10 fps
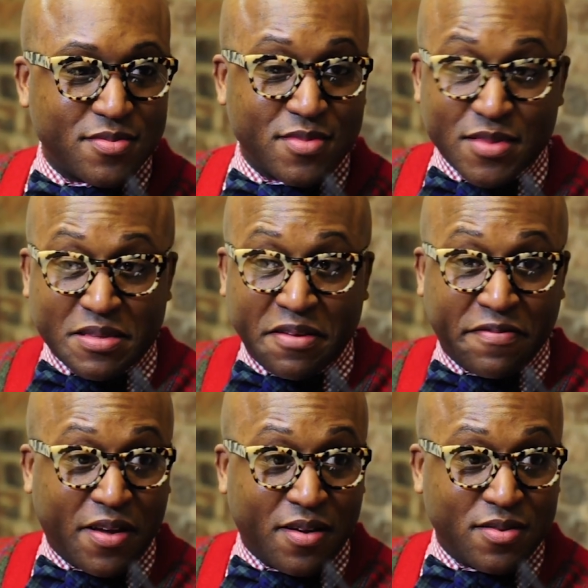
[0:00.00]
I said,
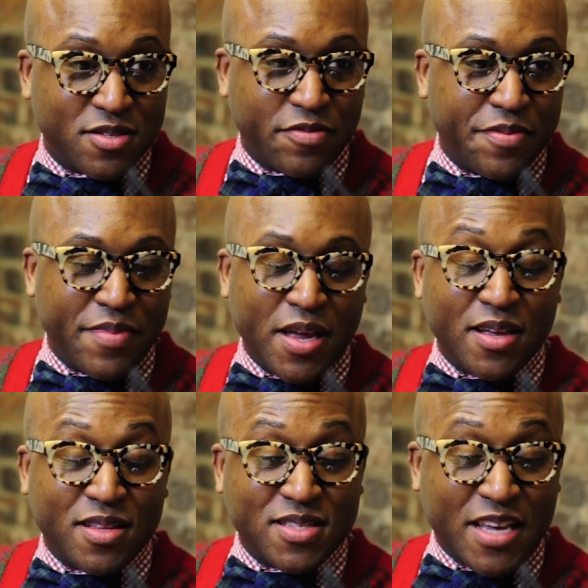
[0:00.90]
"Fine." So we met
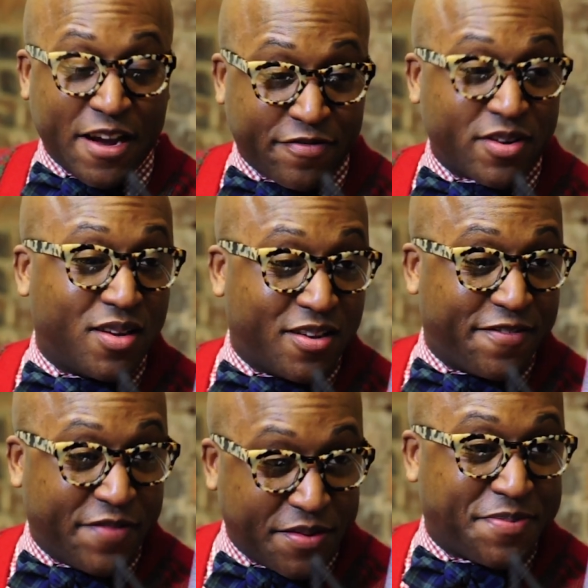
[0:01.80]
at the tavern in
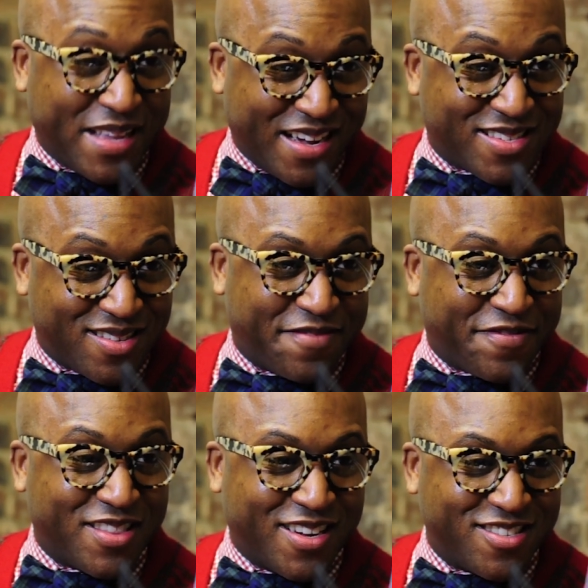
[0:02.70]
Phipps Plaza
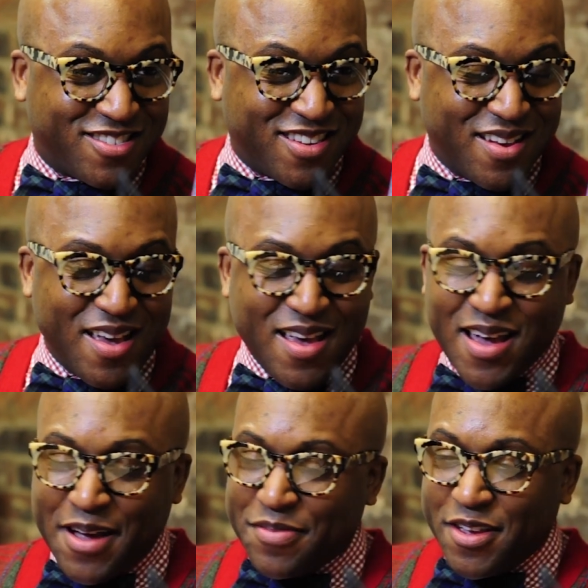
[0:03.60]
for lunch.
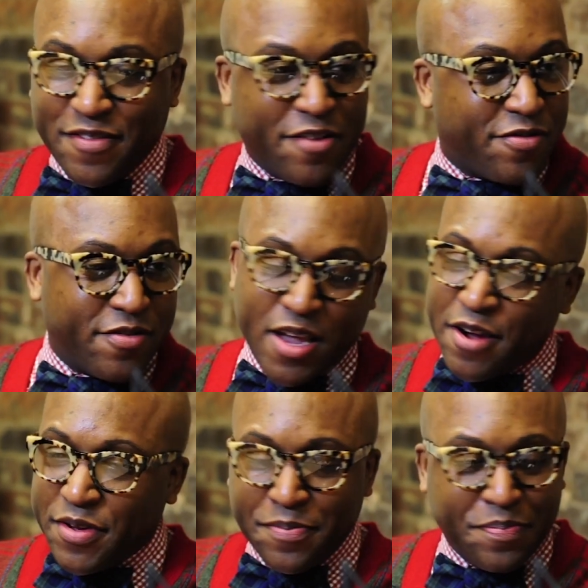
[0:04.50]
I believe
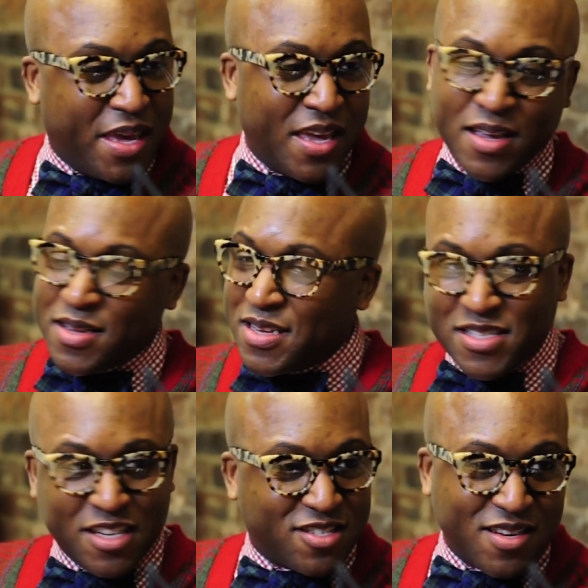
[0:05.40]
every big
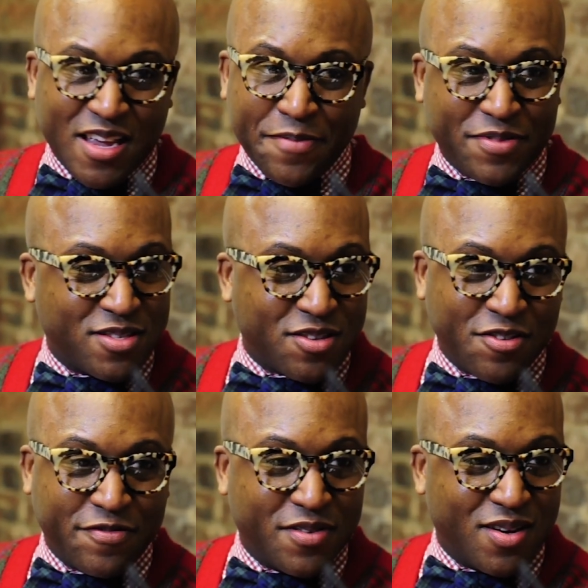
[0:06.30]
decision happens
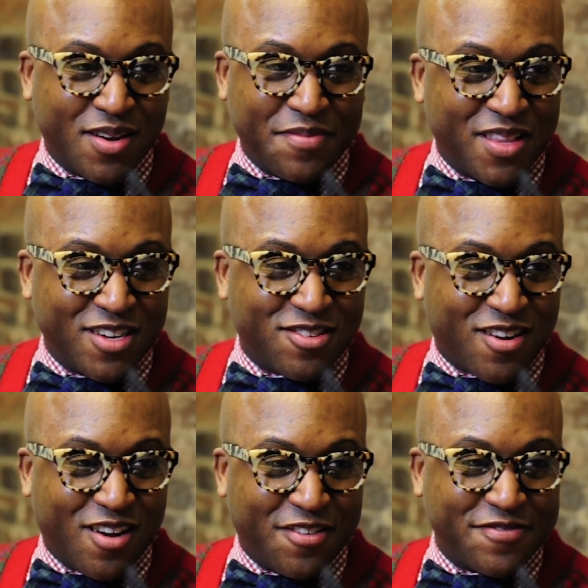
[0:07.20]
over lunch or
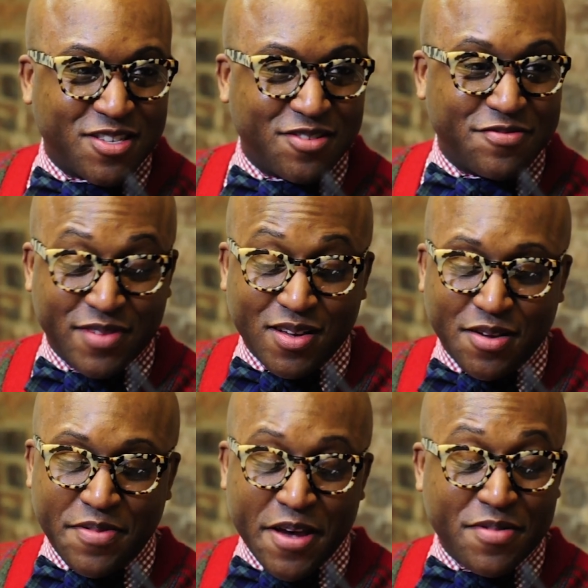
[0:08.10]
golf, so we ended
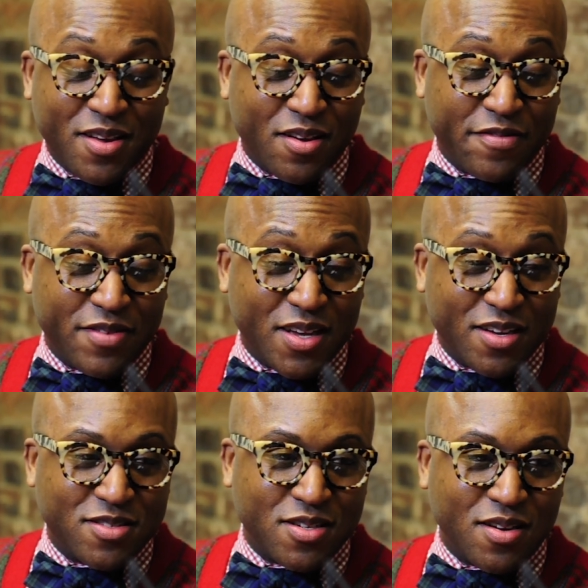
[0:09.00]
up happening over
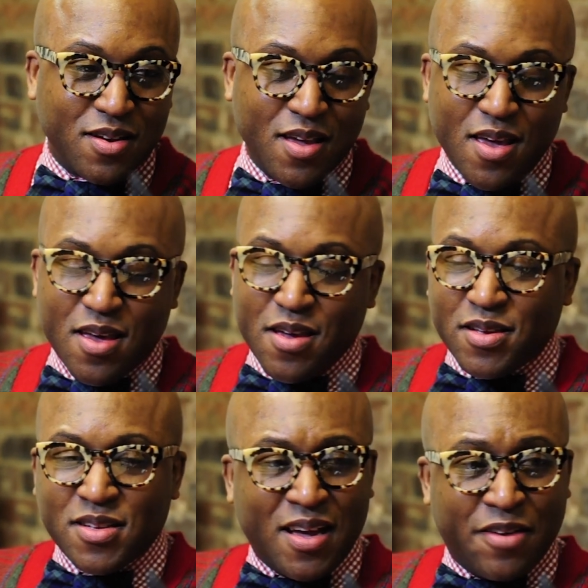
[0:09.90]
lunch,
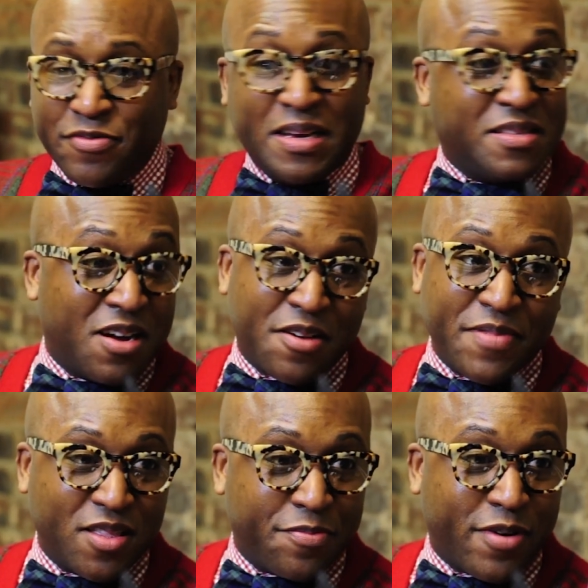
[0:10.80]
and we didn't talk
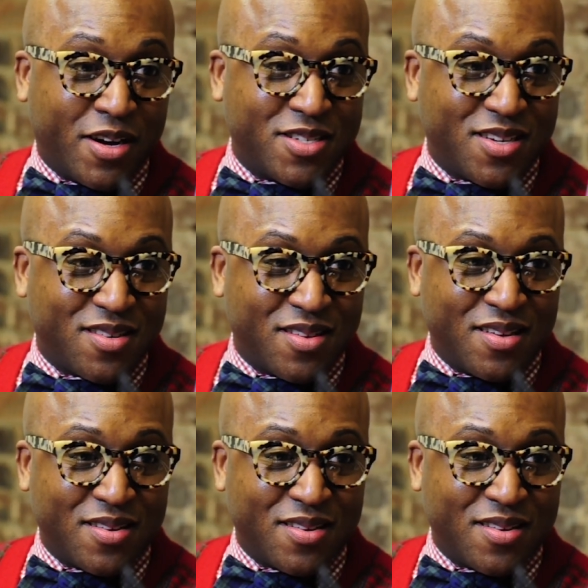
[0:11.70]
about the project.